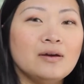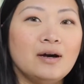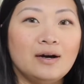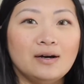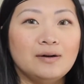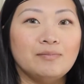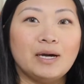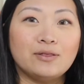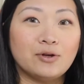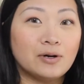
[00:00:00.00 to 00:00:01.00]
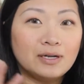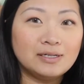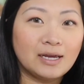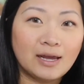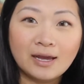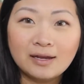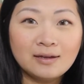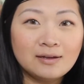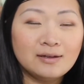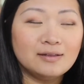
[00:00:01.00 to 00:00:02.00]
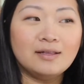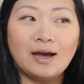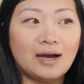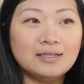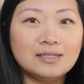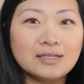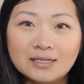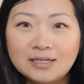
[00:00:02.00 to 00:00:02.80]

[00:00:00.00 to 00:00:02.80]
my 30-day that I didn't